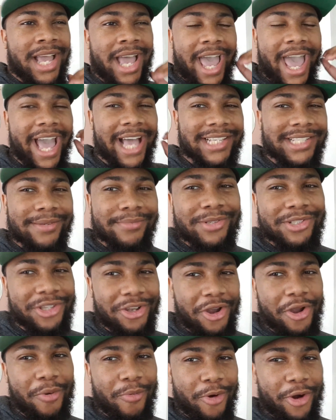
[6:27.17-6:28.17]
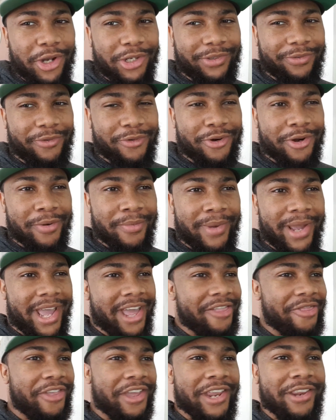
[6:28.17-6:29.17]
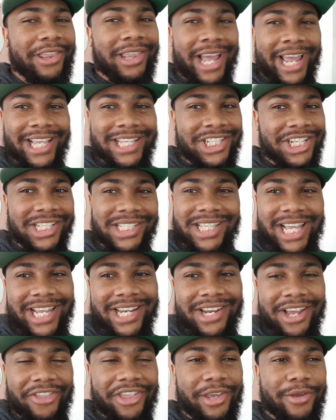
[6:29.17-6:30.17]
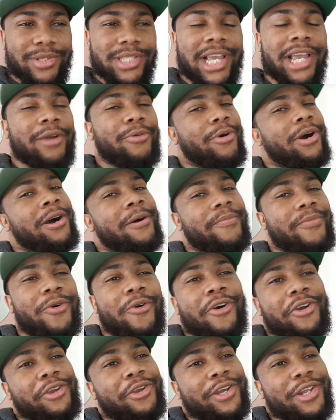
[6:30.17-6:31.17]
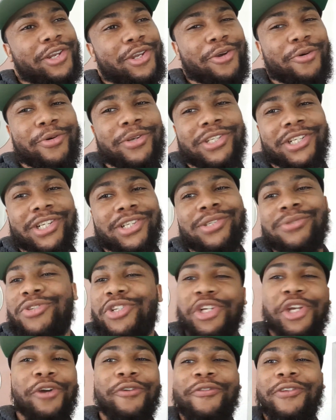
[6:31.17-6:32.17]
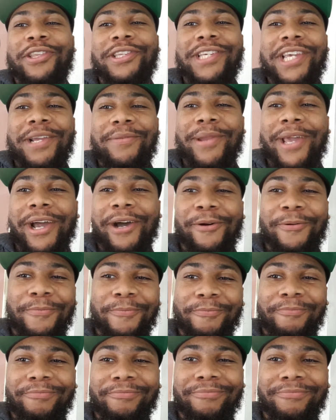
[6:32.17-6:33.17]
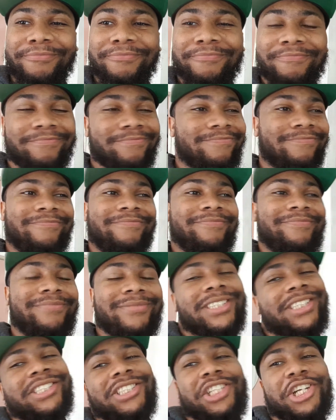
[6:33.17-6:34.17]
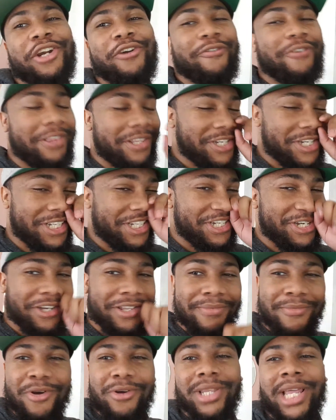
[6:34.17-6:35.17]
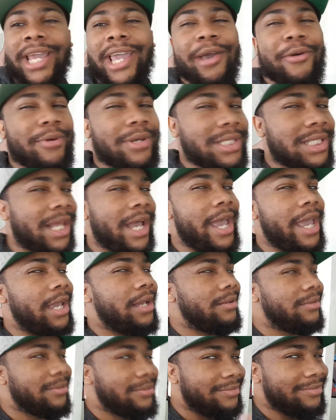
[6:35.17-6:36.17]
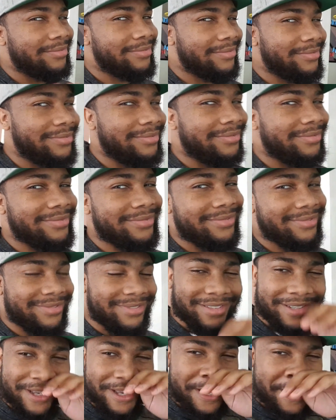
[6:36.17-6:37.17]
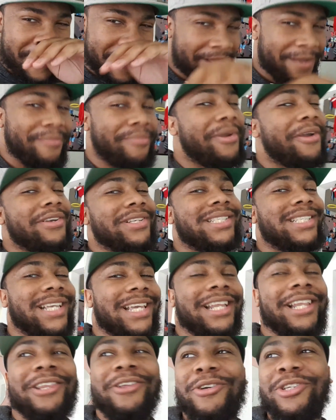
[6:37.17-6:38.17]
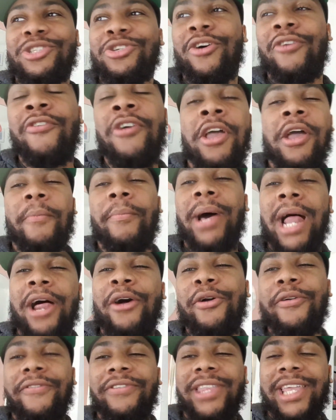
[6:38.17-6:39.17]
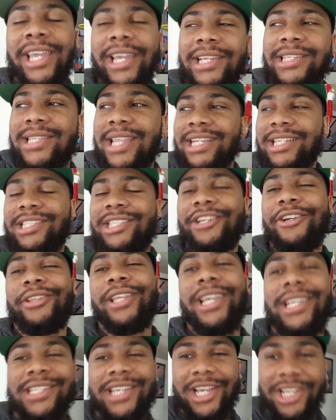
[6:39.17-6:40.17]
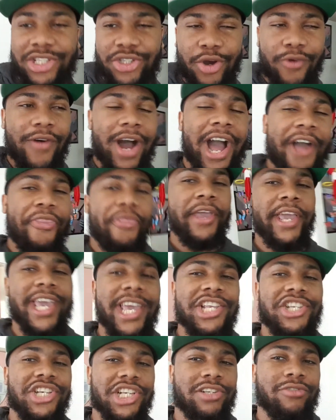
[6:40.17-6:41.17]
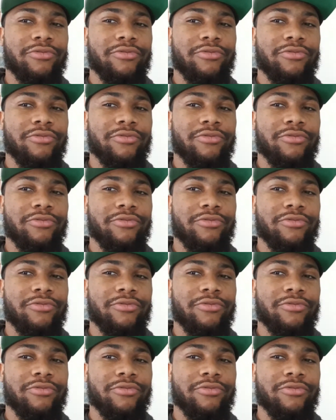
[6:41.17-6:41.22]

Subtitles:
had some stern words for him, and then, just like nothing, he was like, well, all you can do is just cheer for the team now. Just cheer them on. Like, it was like, Beerus is getting a little soft. But I don't even think it's necessary that he's getting soft. I think he's